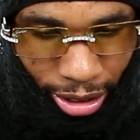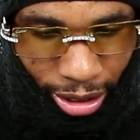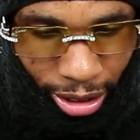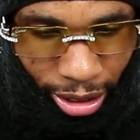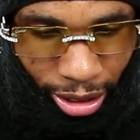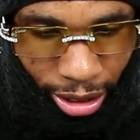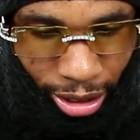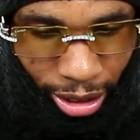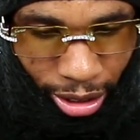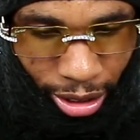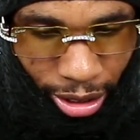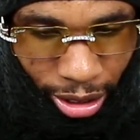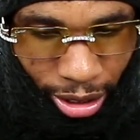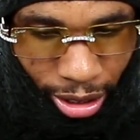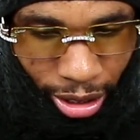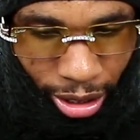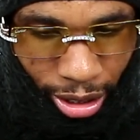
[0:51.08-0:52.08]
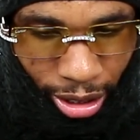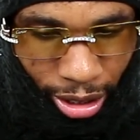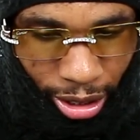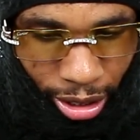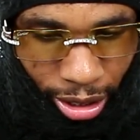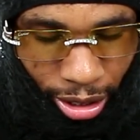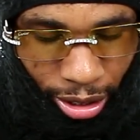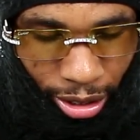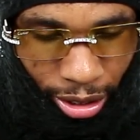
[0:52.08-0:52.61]

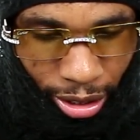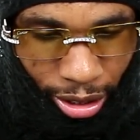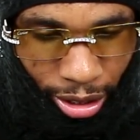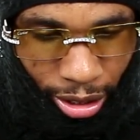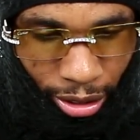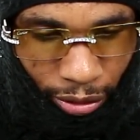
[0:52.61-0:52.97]
Nobody speaks.